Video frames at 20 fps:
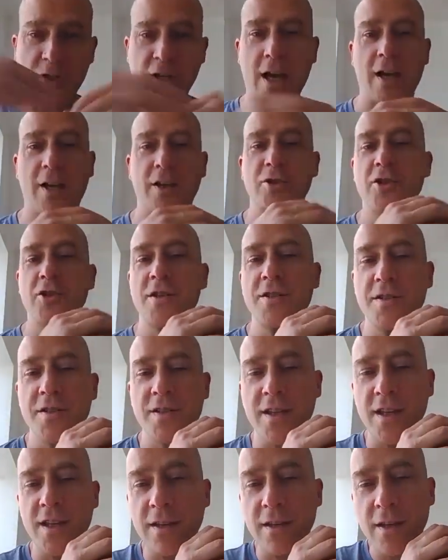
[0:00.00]
challenges
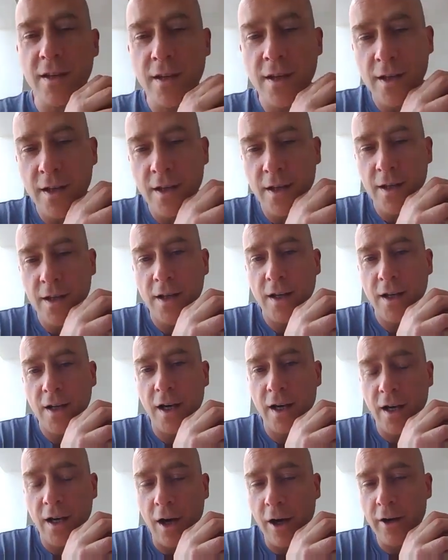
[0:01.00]
the
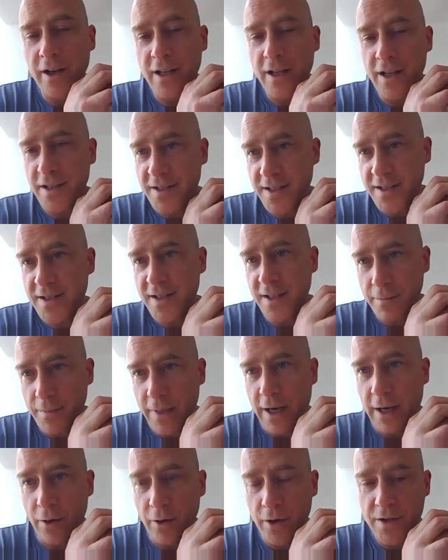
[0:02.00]
already existing
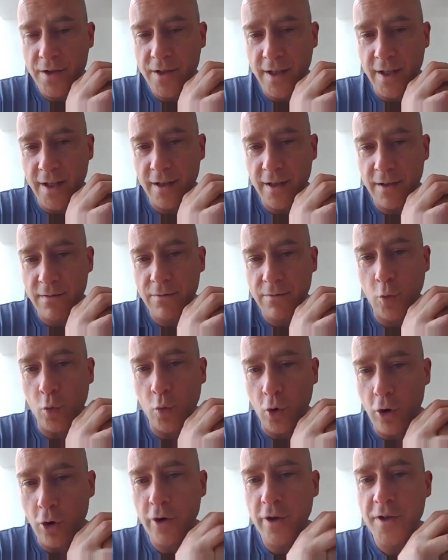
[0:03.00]
powers, then
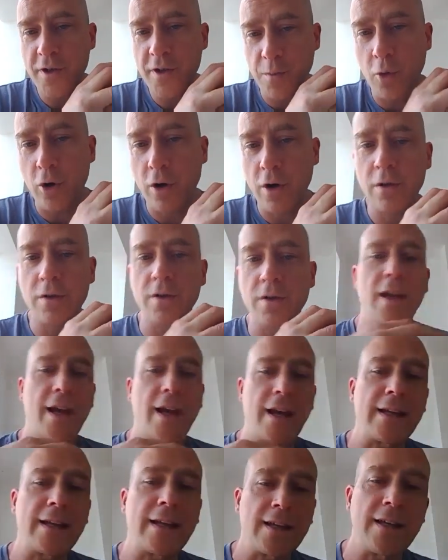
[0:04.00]
war is more
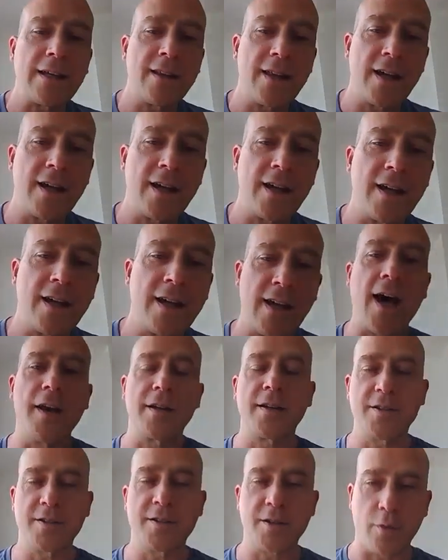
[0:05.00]
likely than
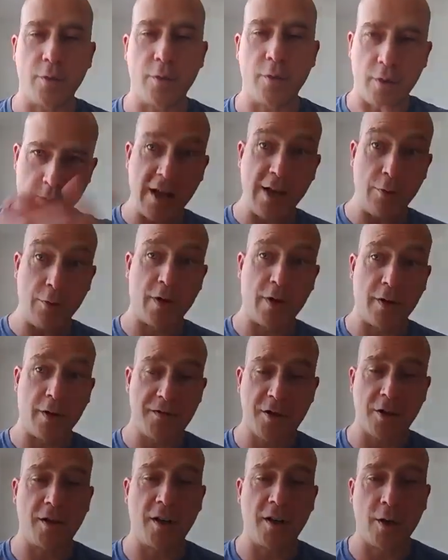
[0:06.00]
not. And so he would
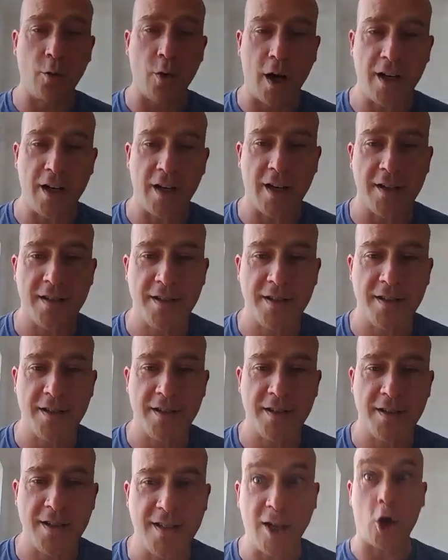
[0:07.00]
have certainly wanted us
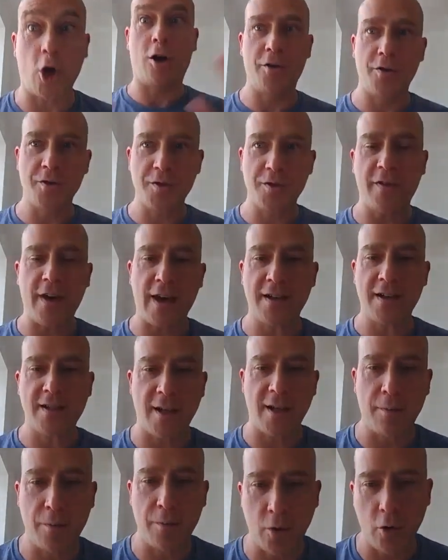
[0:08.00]
to take all those
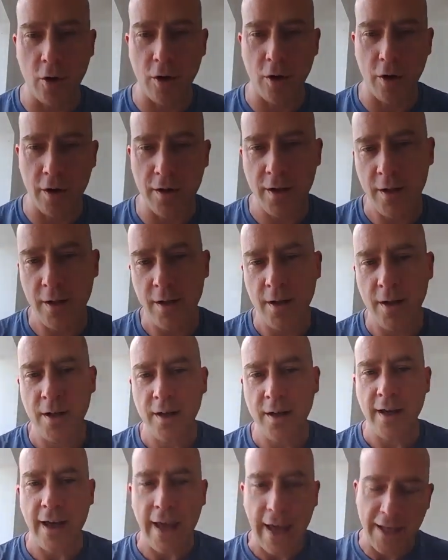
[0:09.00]
facts on board
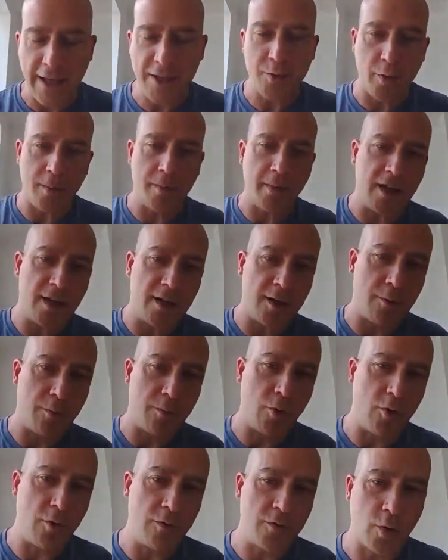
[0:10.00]
as we
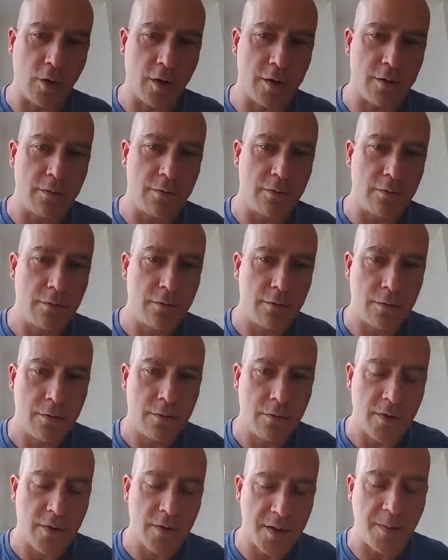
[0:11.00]
begin to move toward
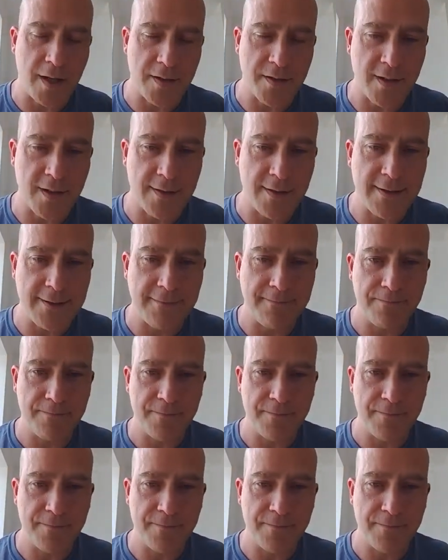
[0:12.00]
responses.